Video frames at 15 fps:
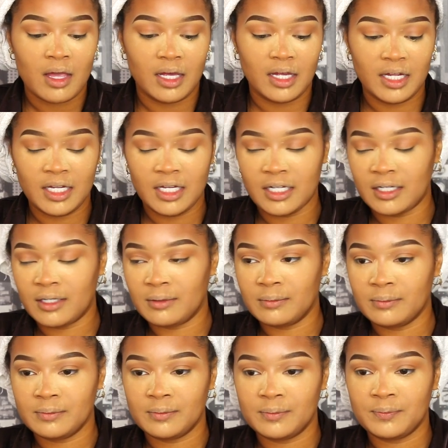
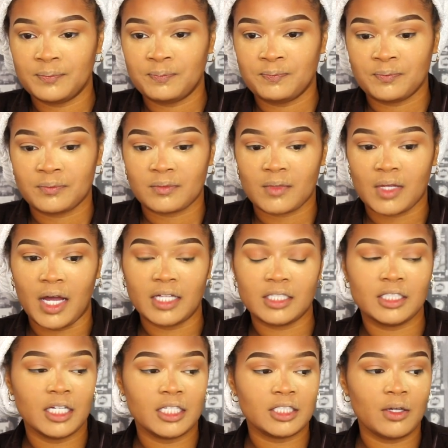and I
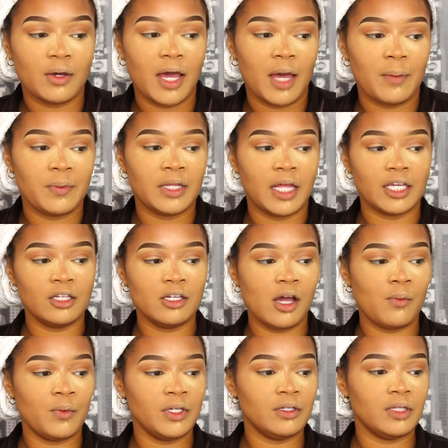just so happened, like, you
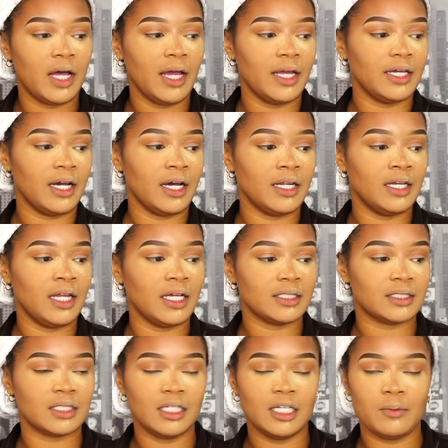know when you like kind of not
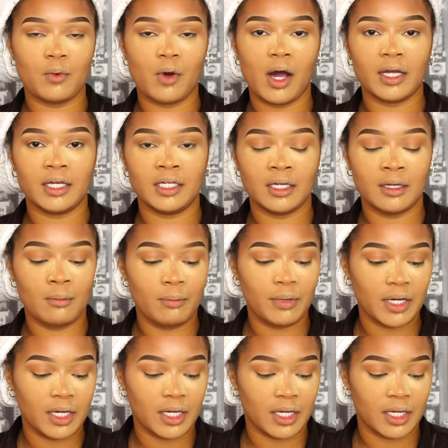sleepwalking,
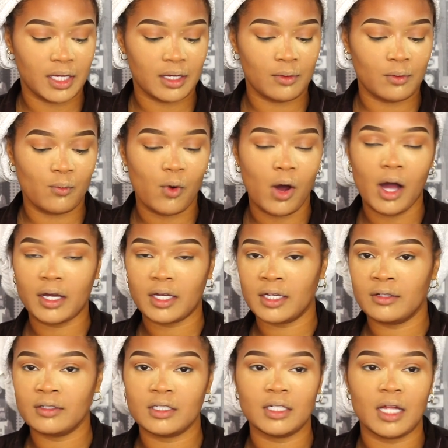but walk
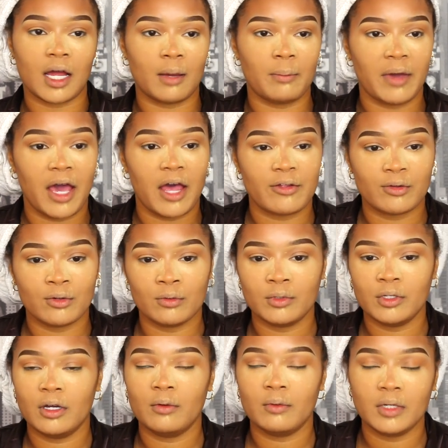into like a bathroom, you
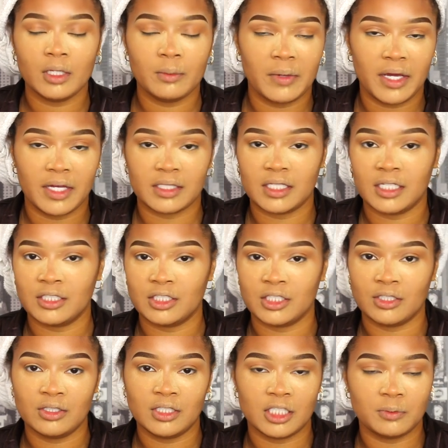don't really pay
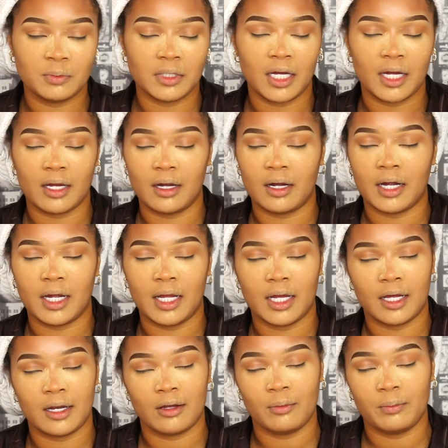attention. You just be like, all right, I
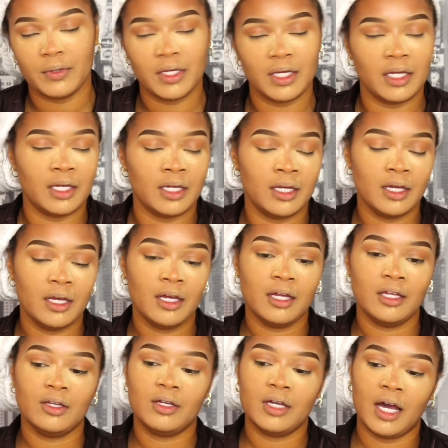gotta go pee.
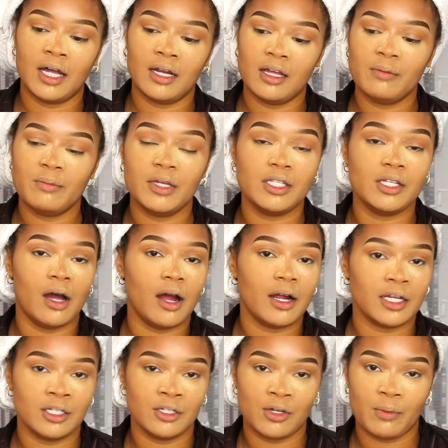You kind of, it'd be
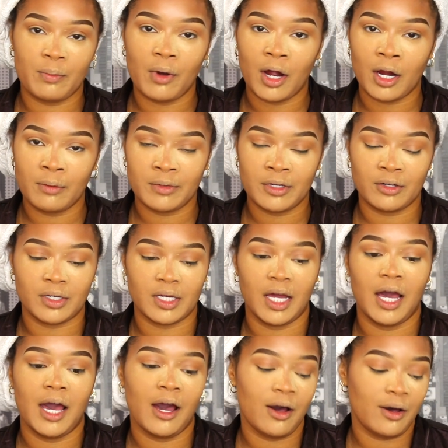dark in your apartment or your
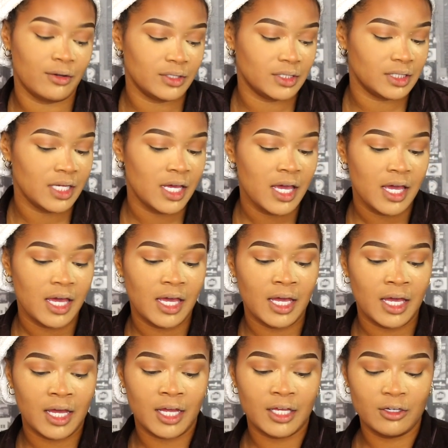house,
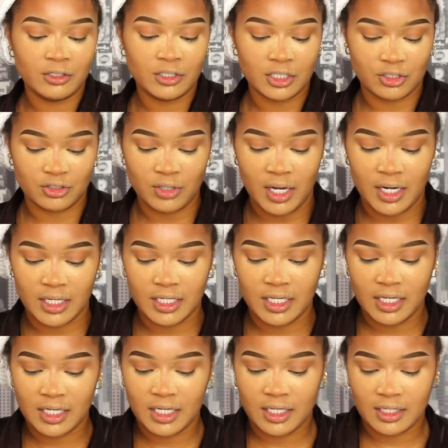and you just trying to
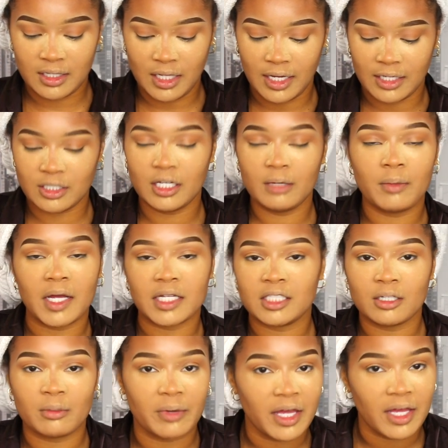get it, like get back to
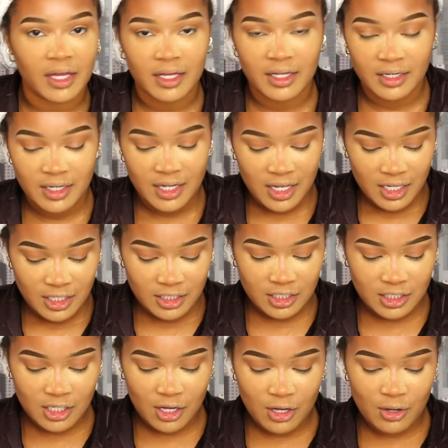the bed.
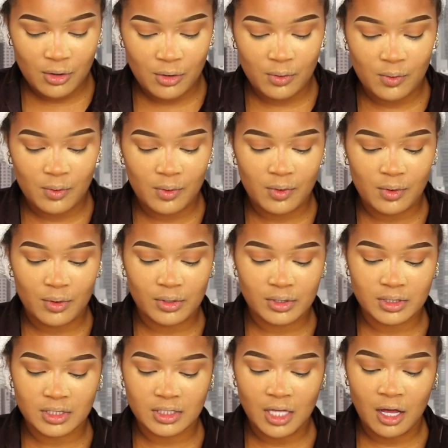So
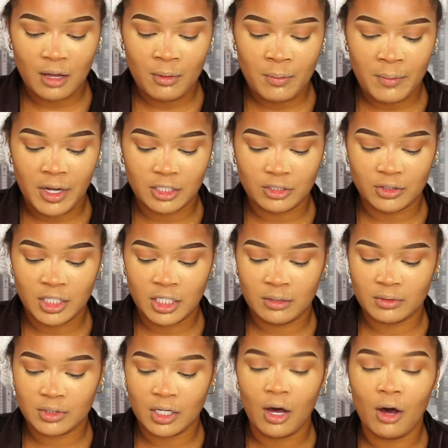something in my
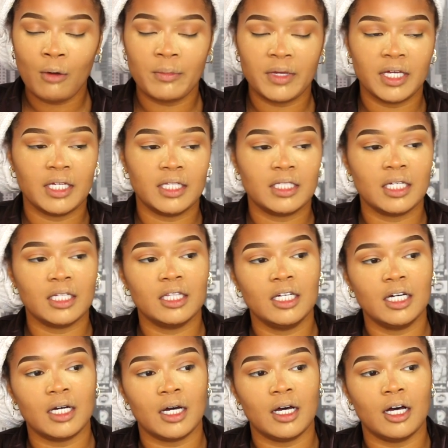dream told me to
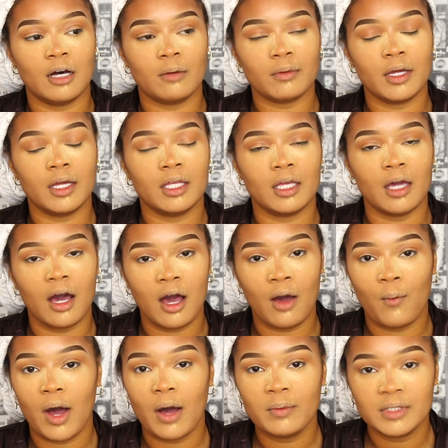look up, and
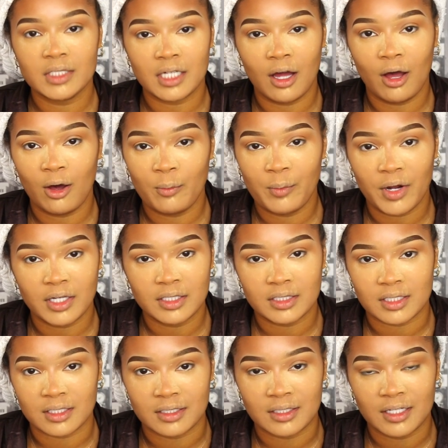y'all, why was it a whole
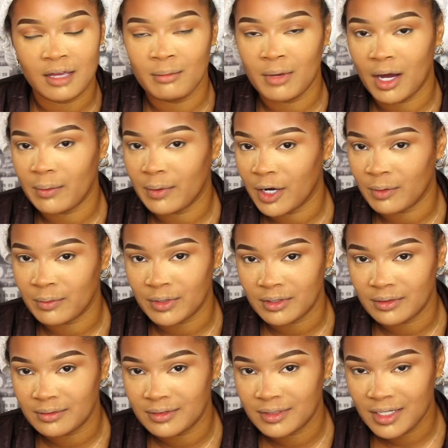person in my apartment?
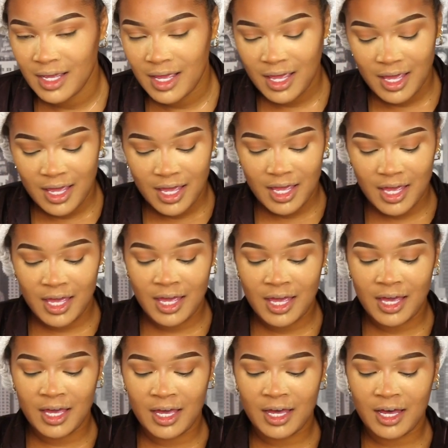
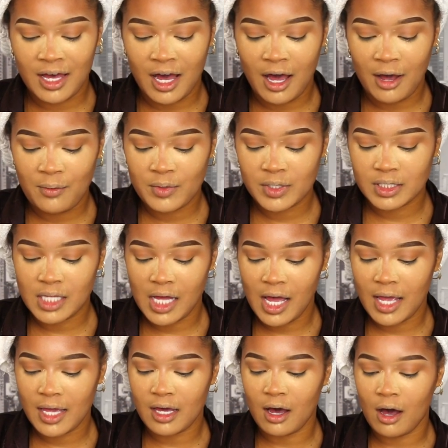And I was
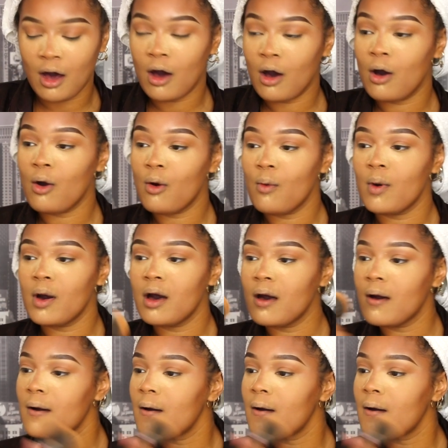like, oh